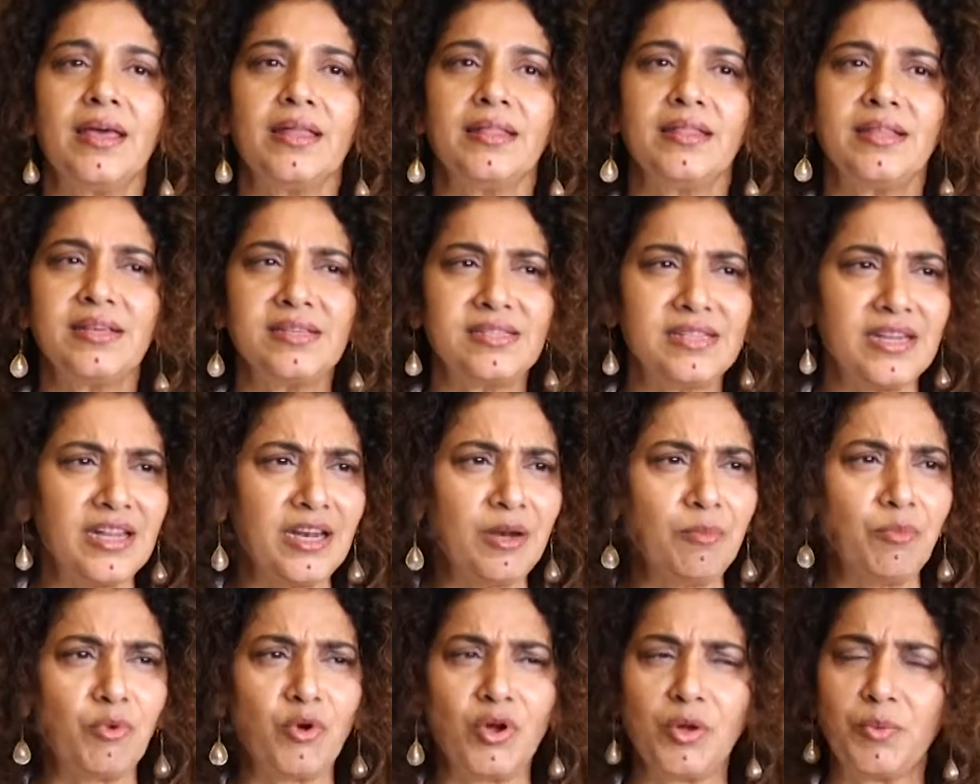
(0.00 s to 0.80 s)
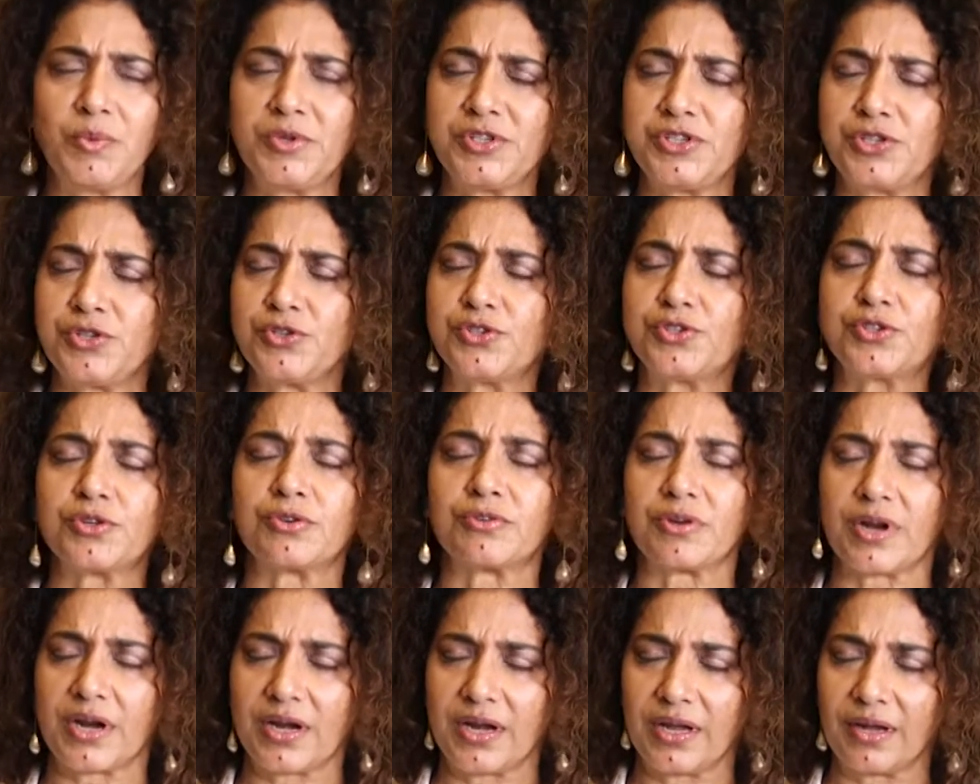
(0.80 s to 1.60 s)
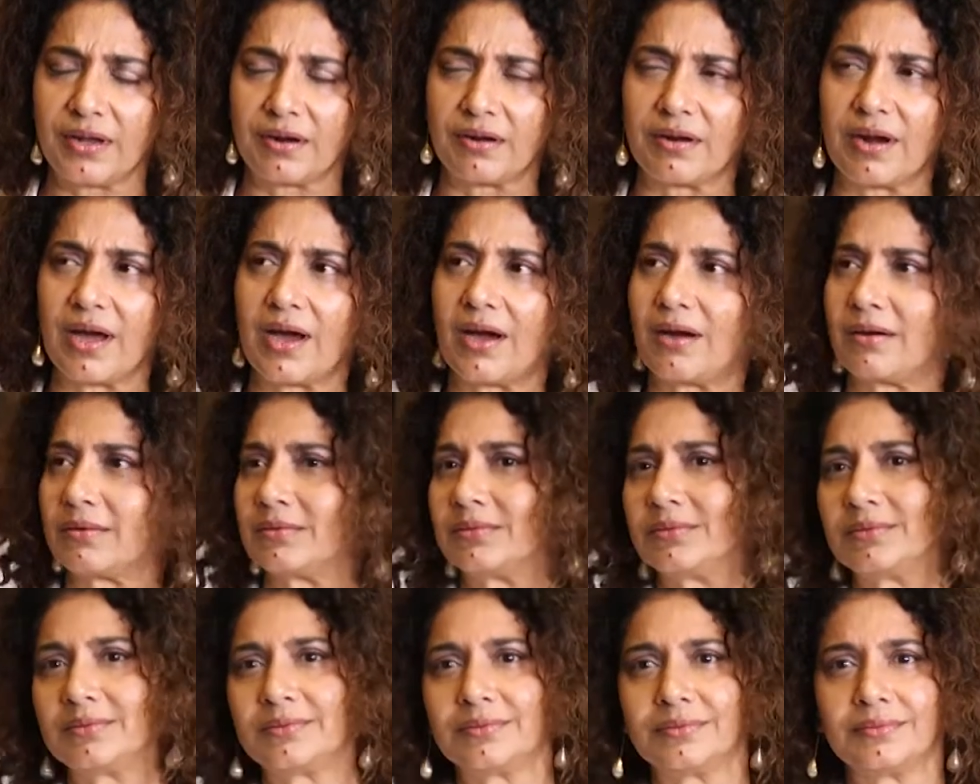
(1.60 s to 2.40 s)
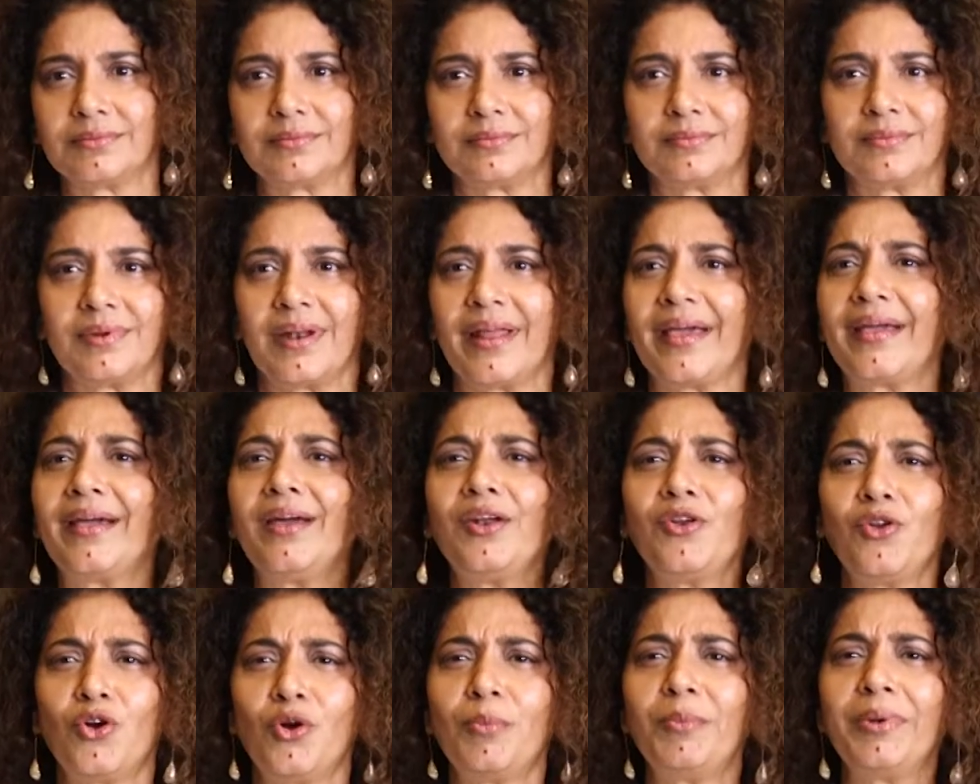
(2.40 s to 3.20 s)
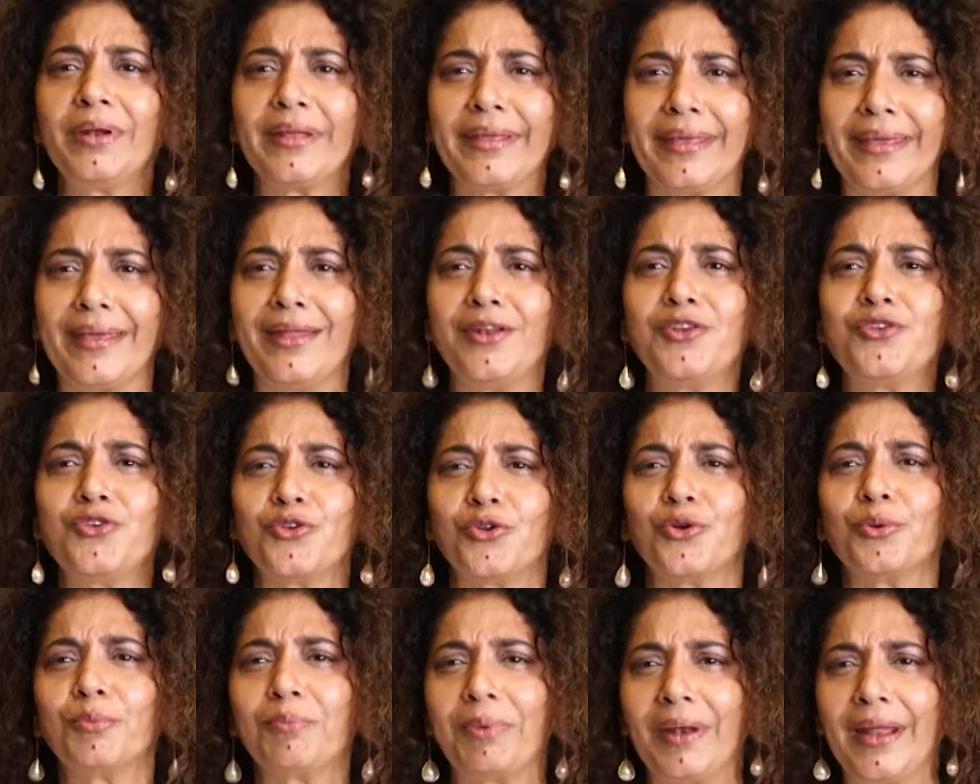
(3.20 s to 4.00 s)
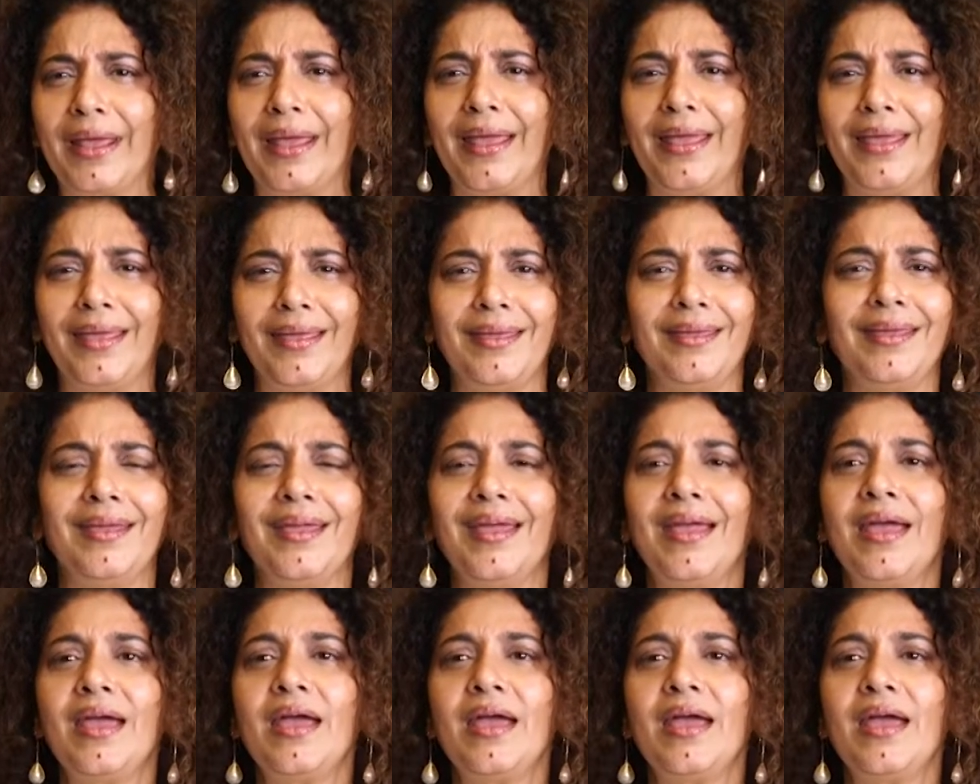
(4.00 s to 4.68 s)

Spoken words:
This little boy was used to running around like a normal kid, you know, playing.